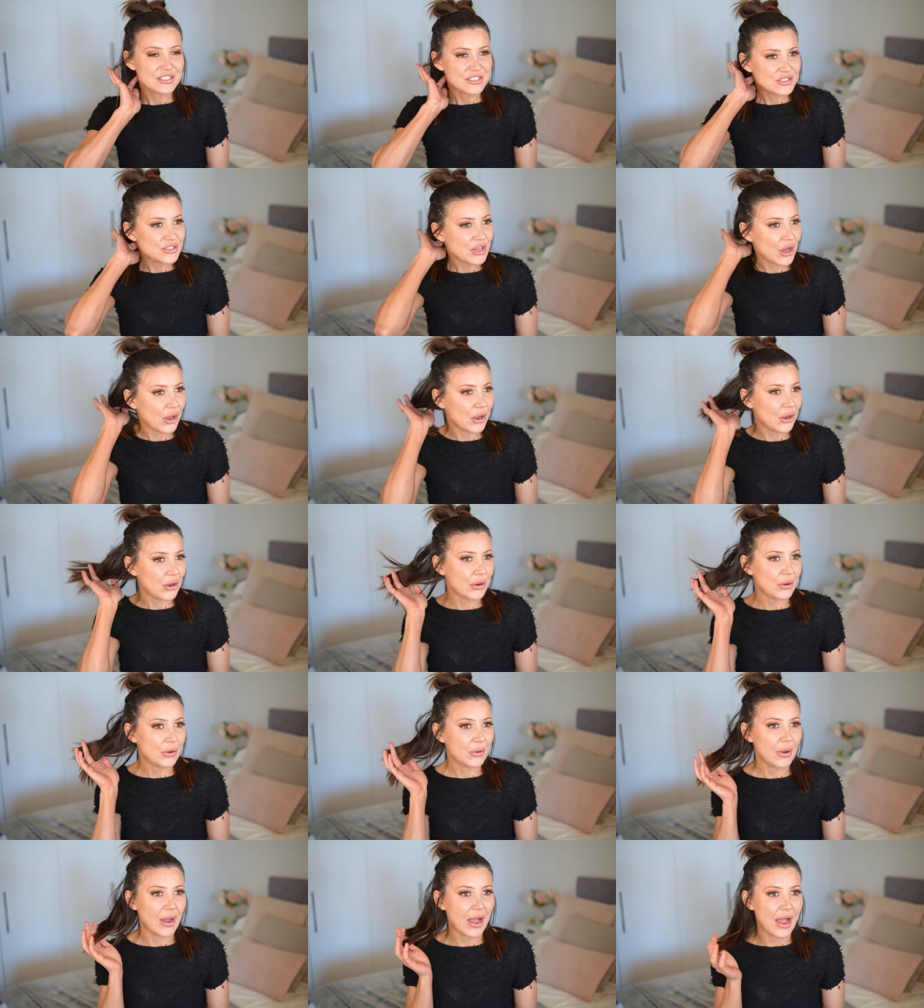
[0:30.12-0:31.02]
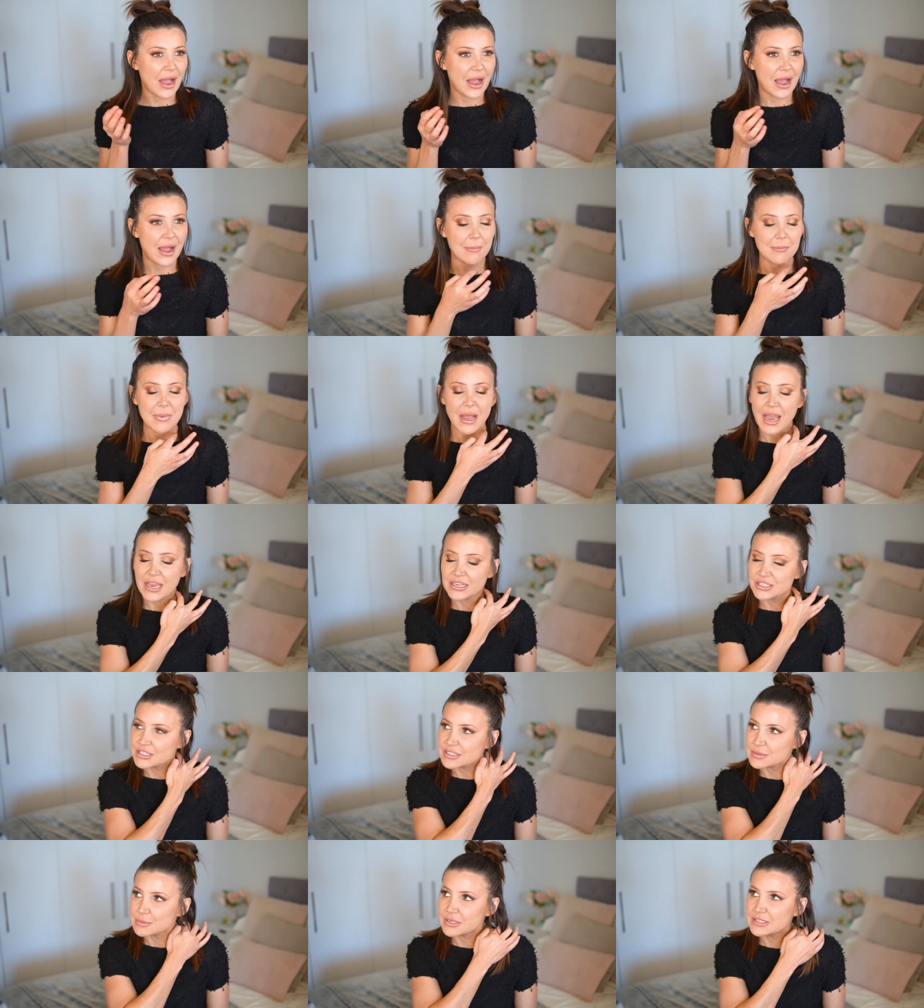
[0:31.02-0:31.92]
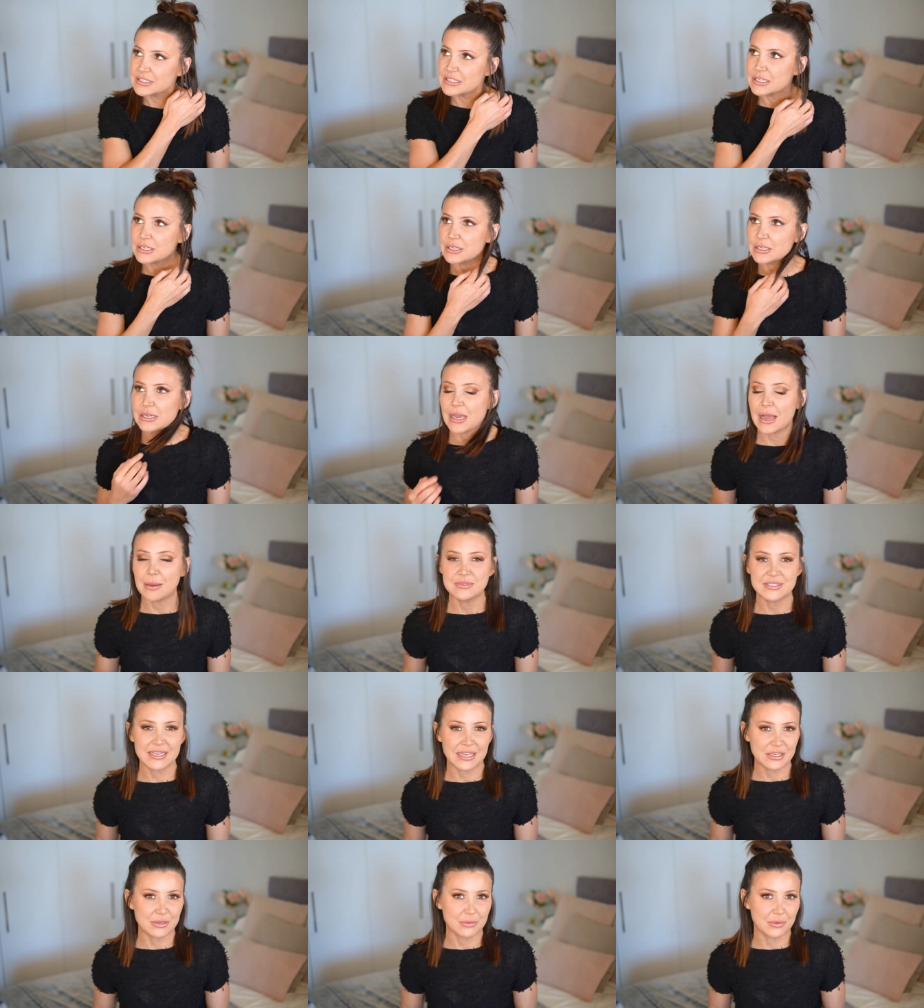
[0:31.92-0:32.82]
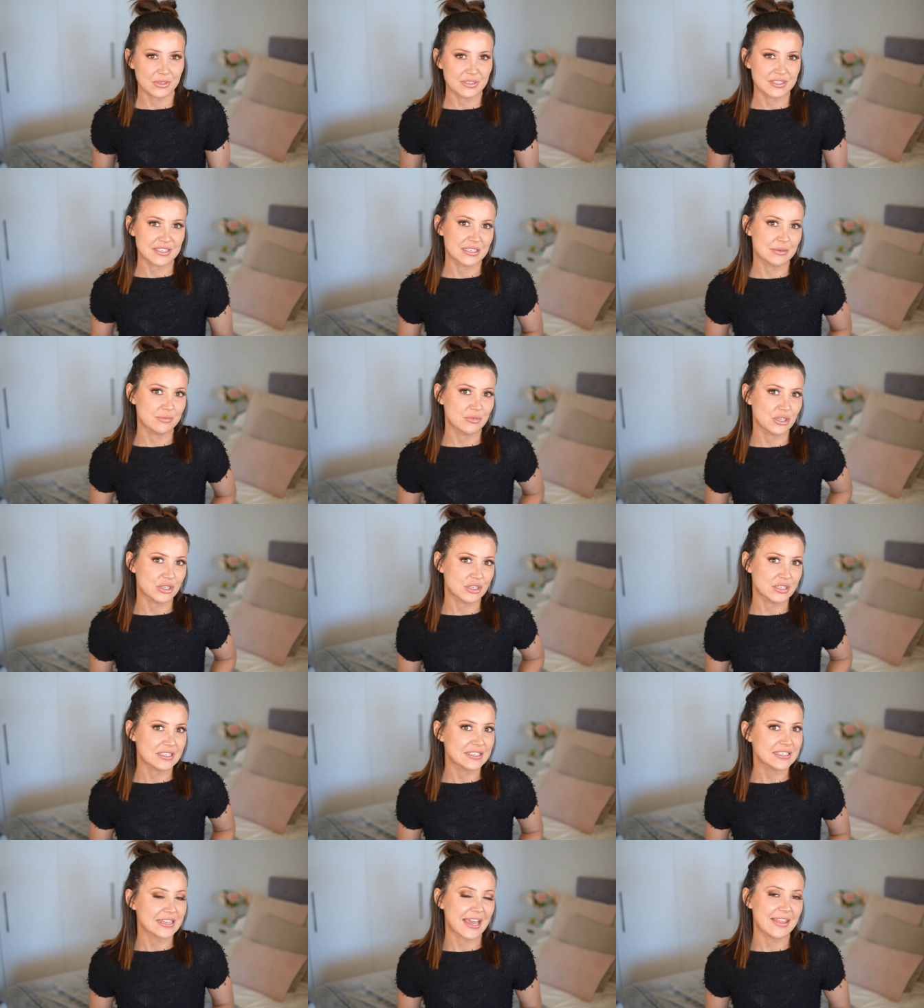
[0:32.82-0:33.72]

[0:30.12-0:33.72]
so I just wanted to update you on some news,